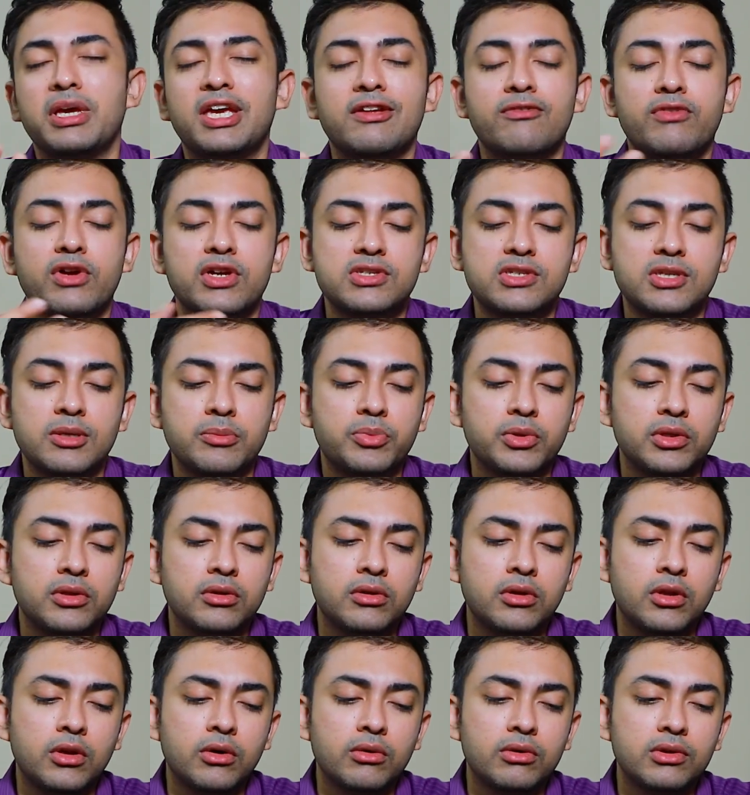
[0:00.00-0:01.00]
make it very simple.
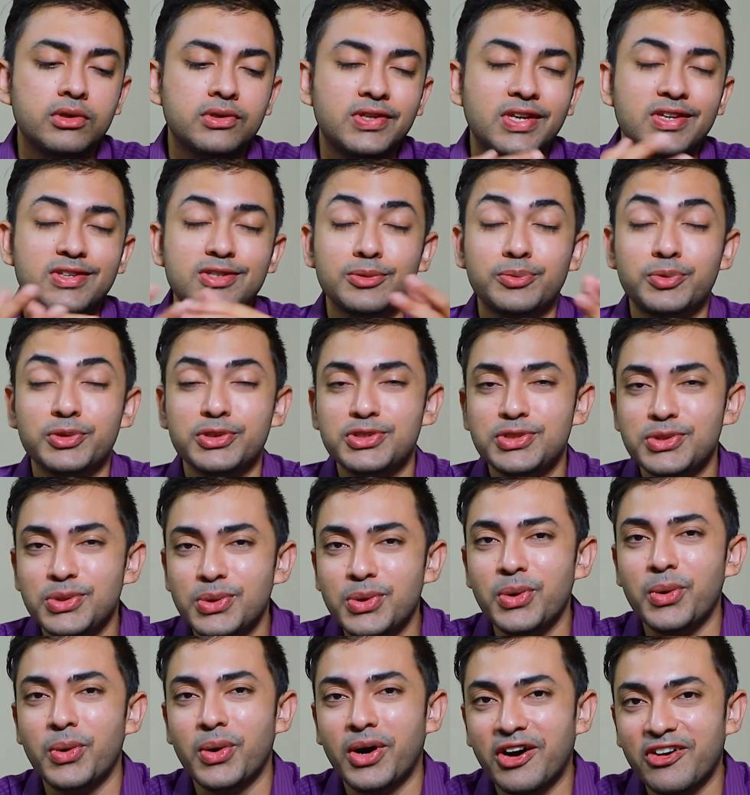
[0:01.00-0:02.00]
Say suppose
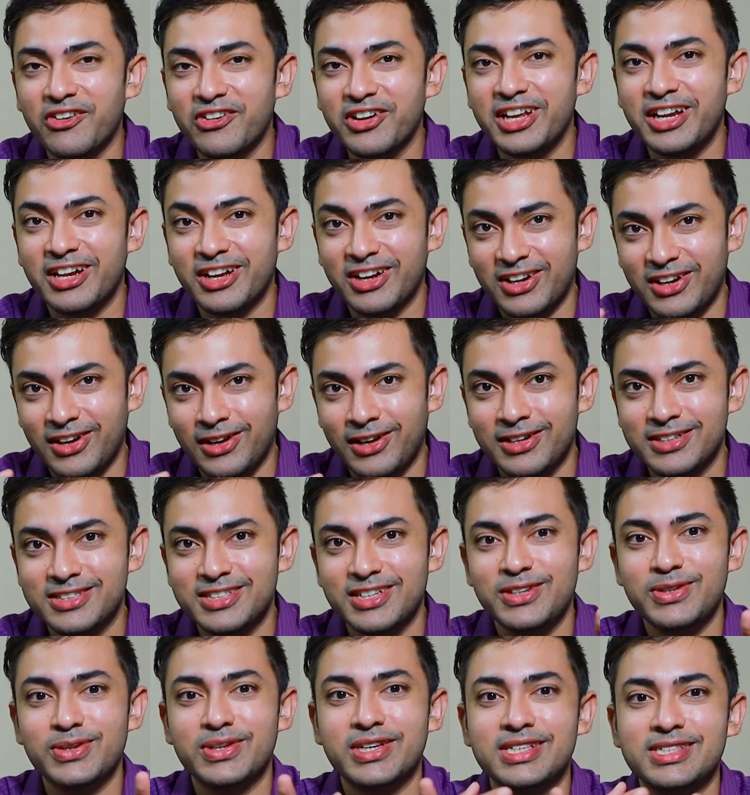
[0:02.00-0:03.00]
you are in a class
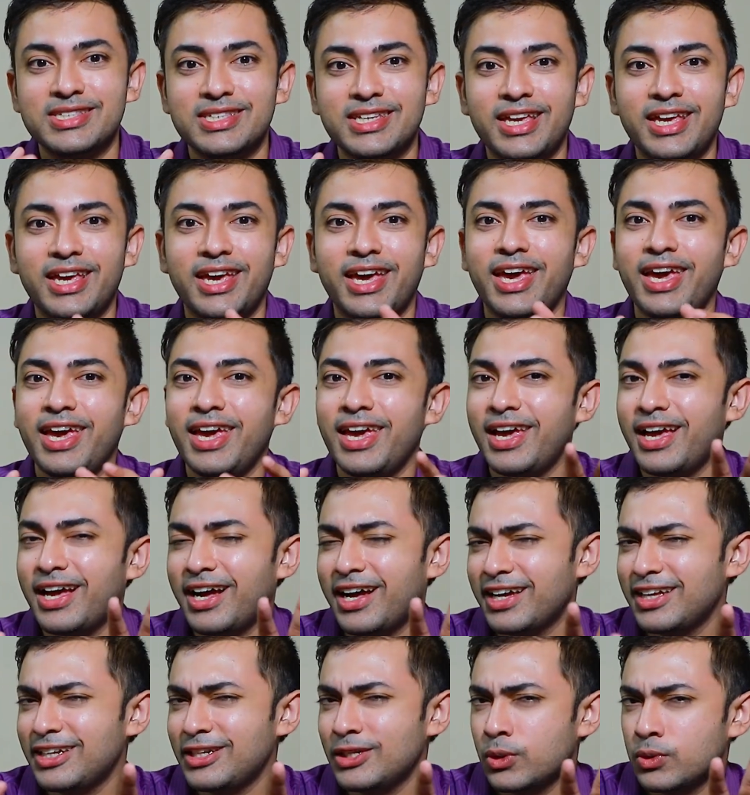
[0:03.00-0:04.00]
and you can say, hey,
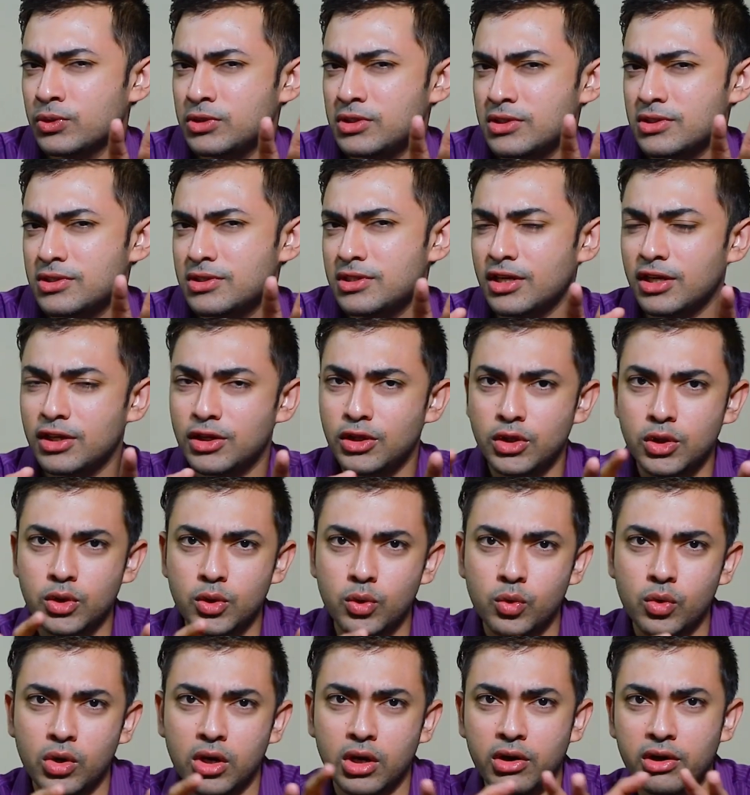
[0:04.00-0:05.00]
I noticed that
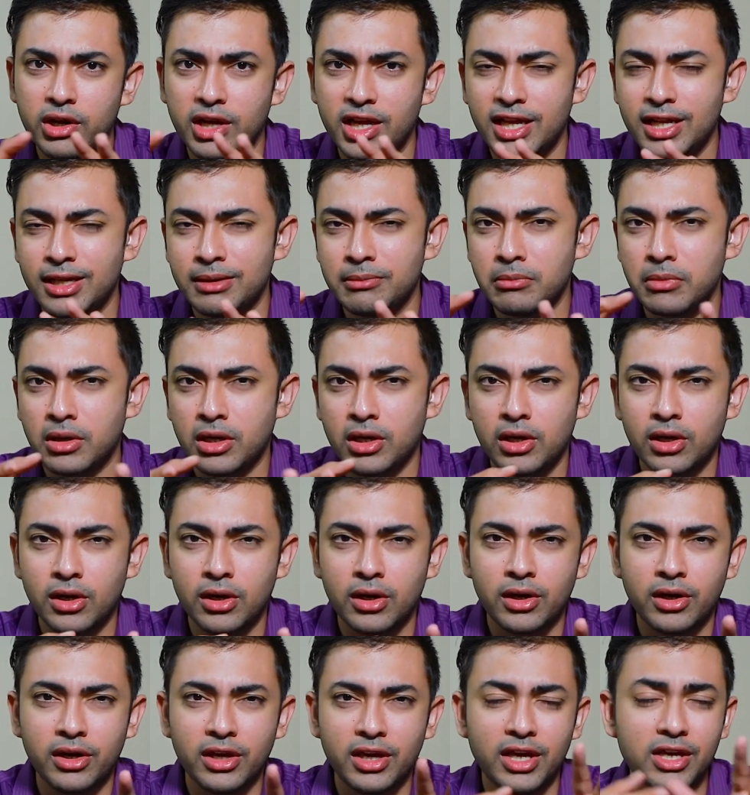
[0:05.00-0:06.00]
you are in
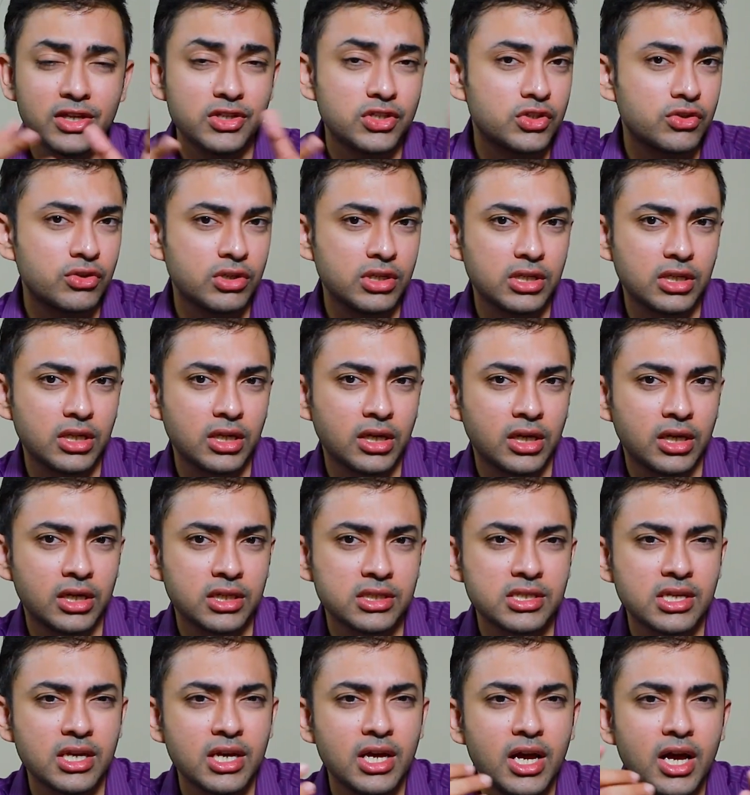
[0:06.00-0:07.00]
my history
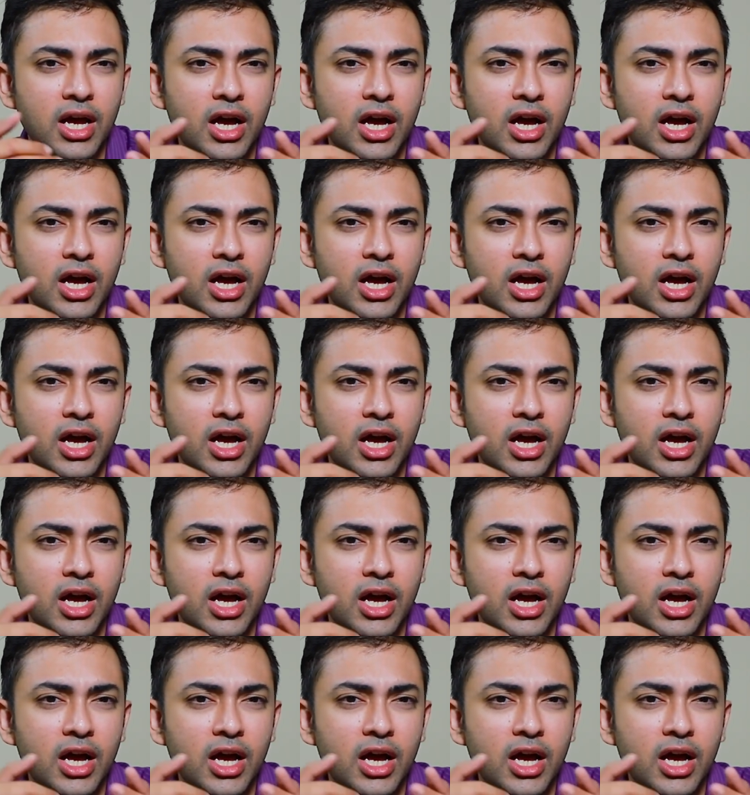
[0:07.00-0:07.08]
class.